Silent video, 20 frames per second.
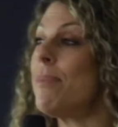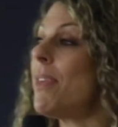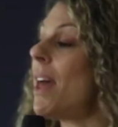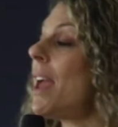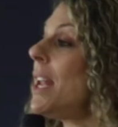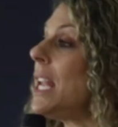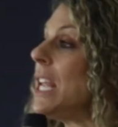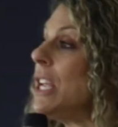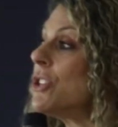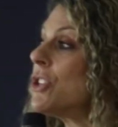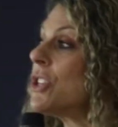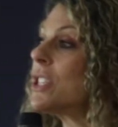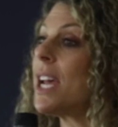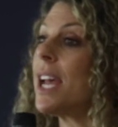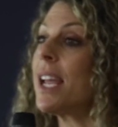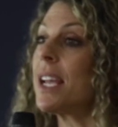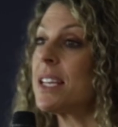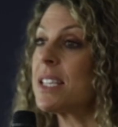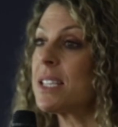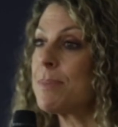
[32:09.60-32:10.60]
They need to
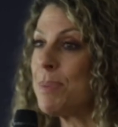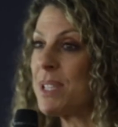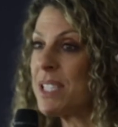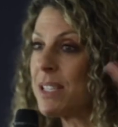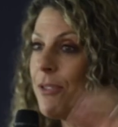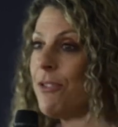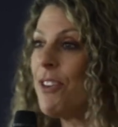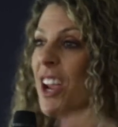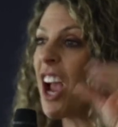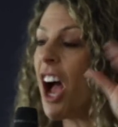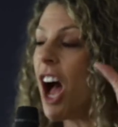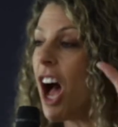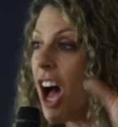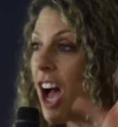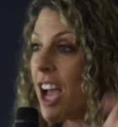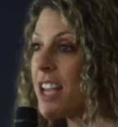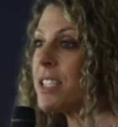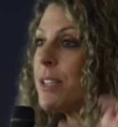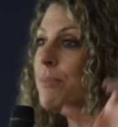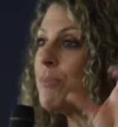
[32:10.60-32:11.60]
take a specific
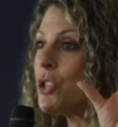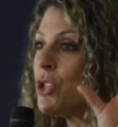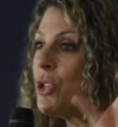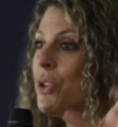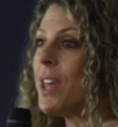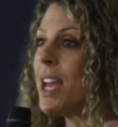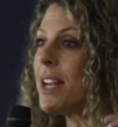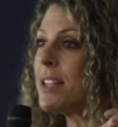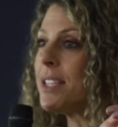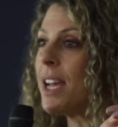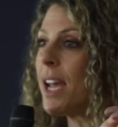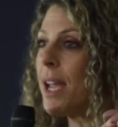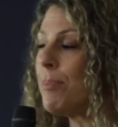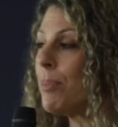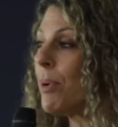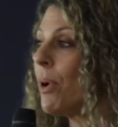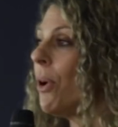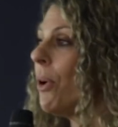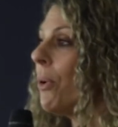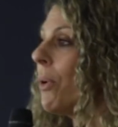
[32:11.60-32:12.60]
item to that day
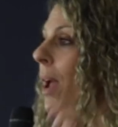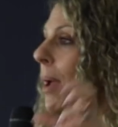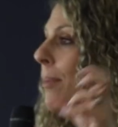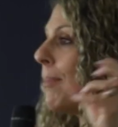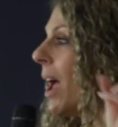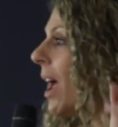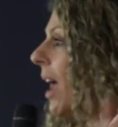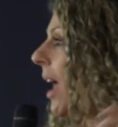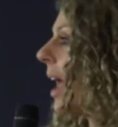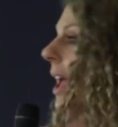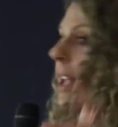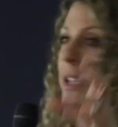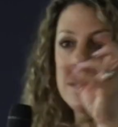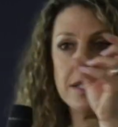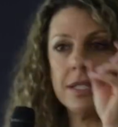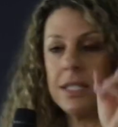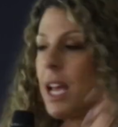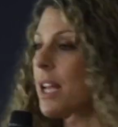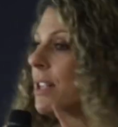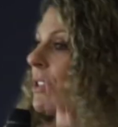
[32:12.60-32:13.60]
program, a hat,
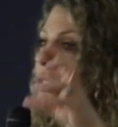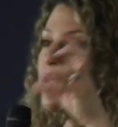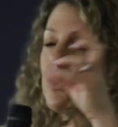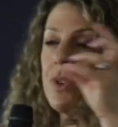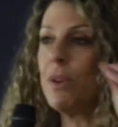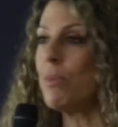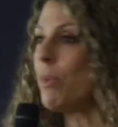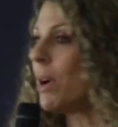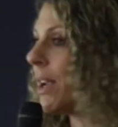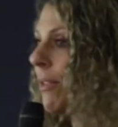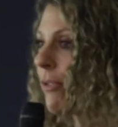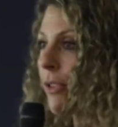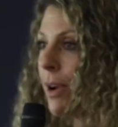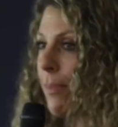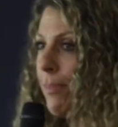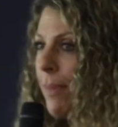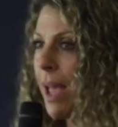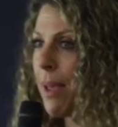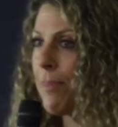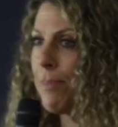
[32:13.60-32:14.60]
sunscreen, whatever it
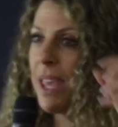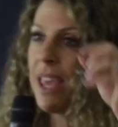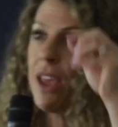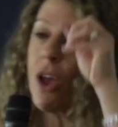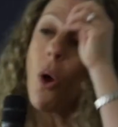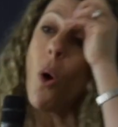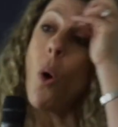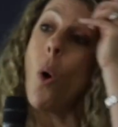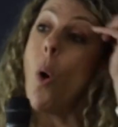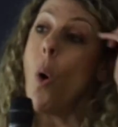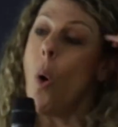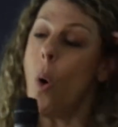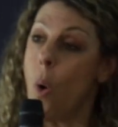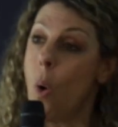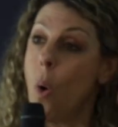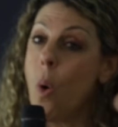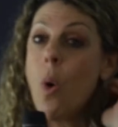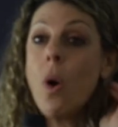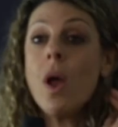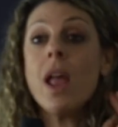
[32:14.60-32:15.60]
may be.
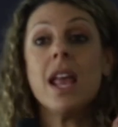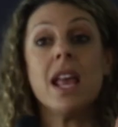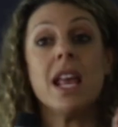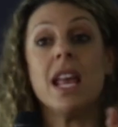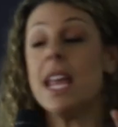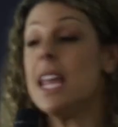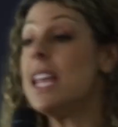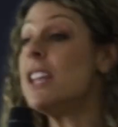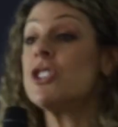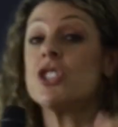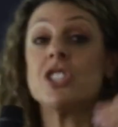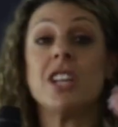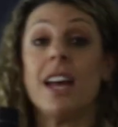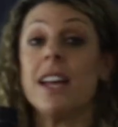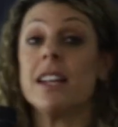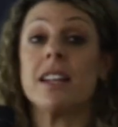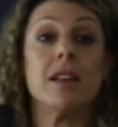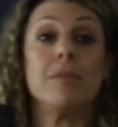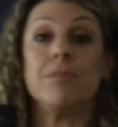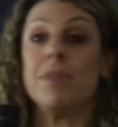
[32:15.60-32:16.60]
Or each
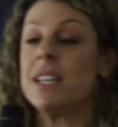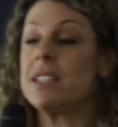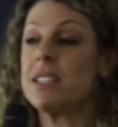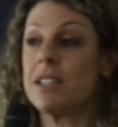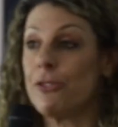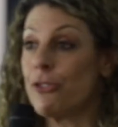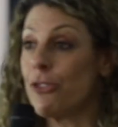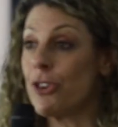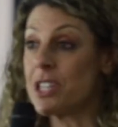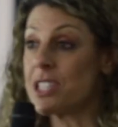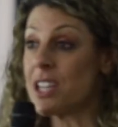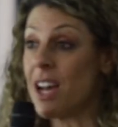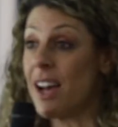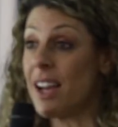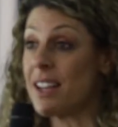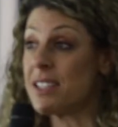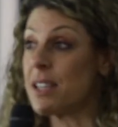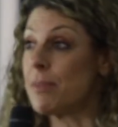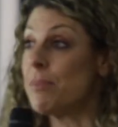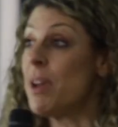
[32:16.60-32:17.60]
day can be a different
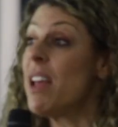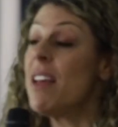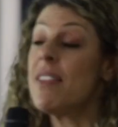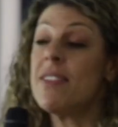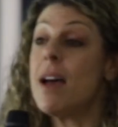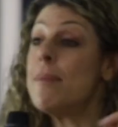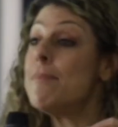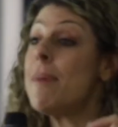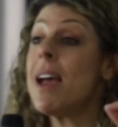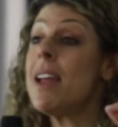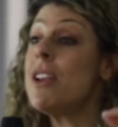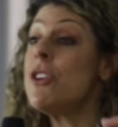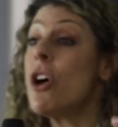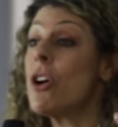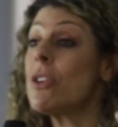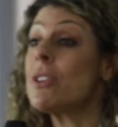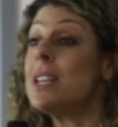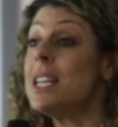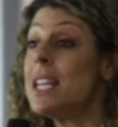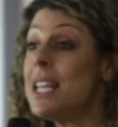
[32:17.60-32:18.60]
item. They may
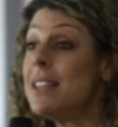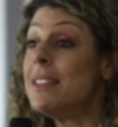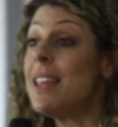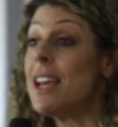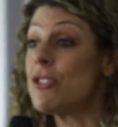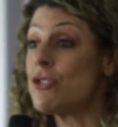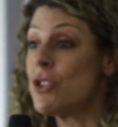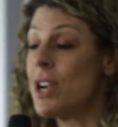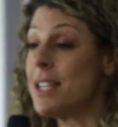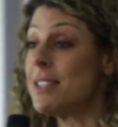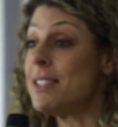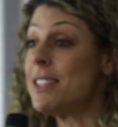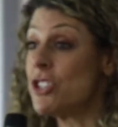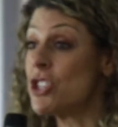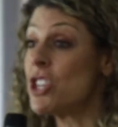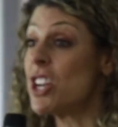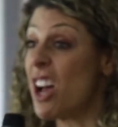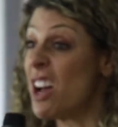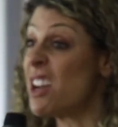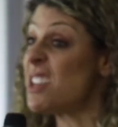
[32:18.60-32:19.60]
not need that
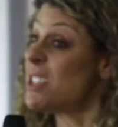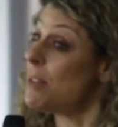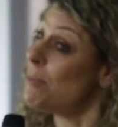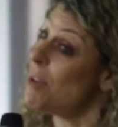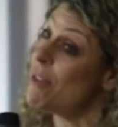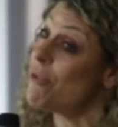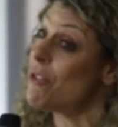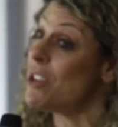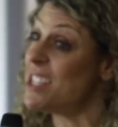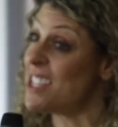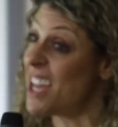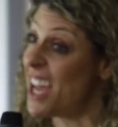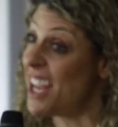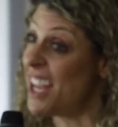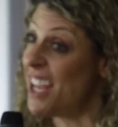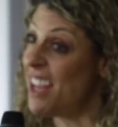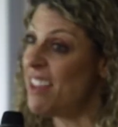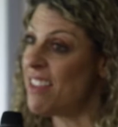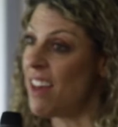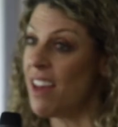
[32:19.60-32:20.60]
transition item every day
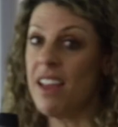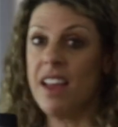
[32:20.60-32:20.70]
either.